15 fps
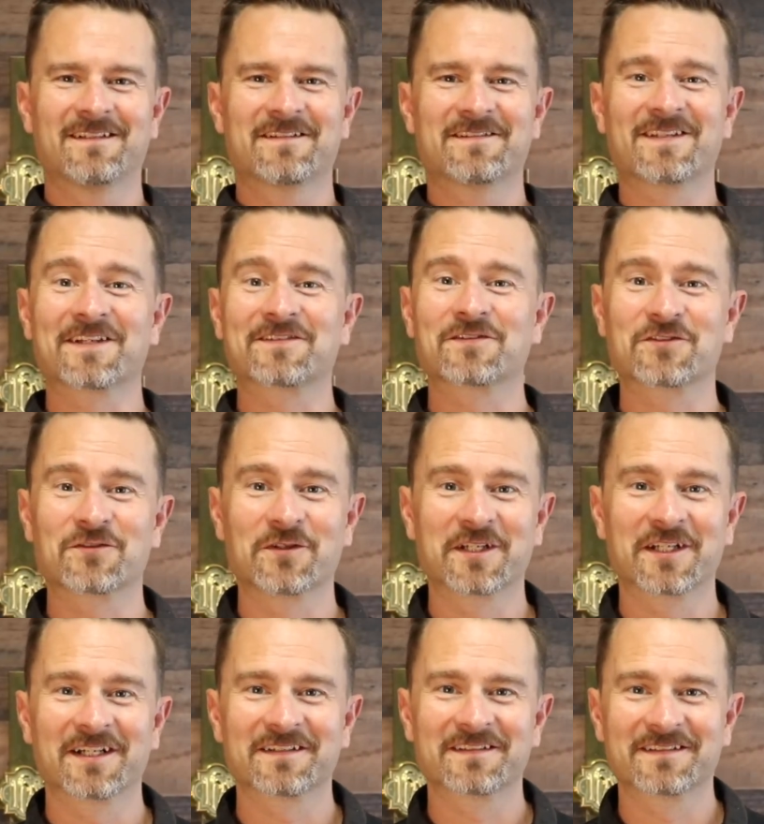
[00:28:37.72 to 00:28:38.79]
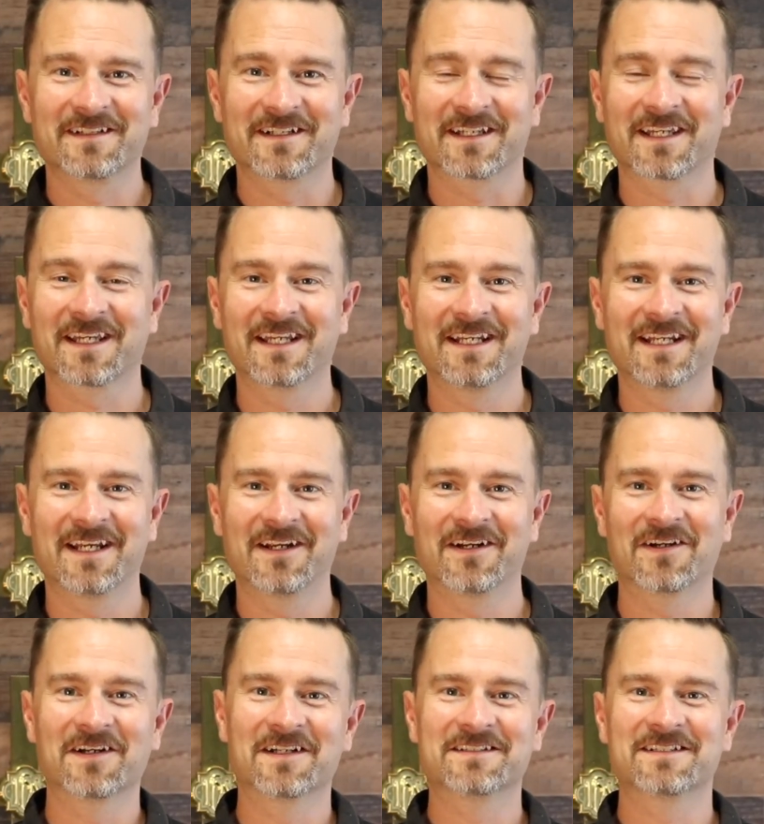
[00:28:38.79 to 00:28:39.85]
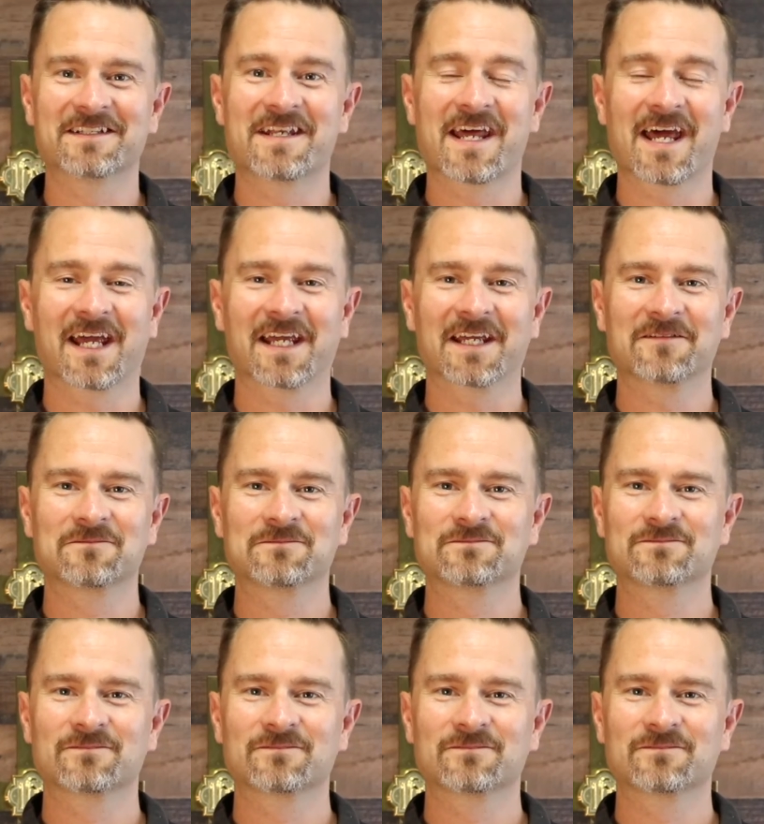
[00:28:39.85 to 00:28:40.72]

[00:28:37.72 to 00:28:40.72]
Thanks for joining us again here today.